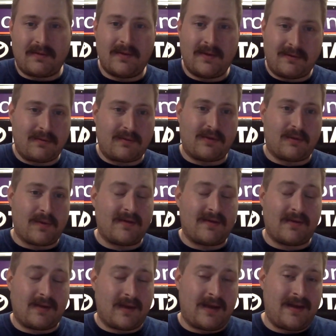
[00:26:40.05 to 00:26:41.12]
This was the
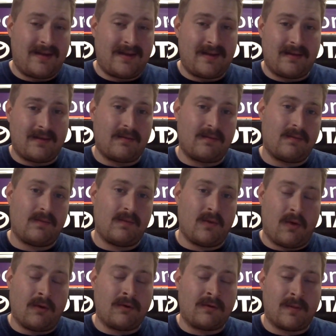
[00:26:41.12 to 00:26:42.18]
reason that he didn't
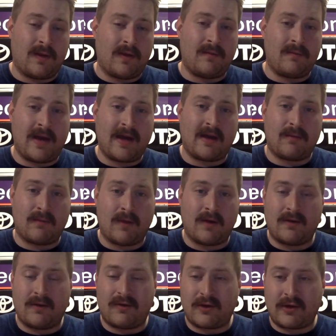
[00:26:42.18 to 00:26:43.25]
ultimately make a run
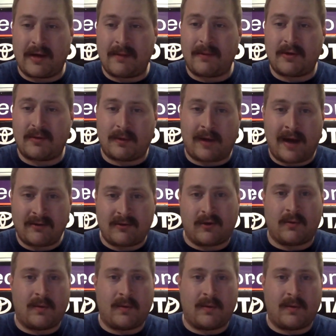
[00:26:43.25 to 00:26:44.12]
into the championship last year.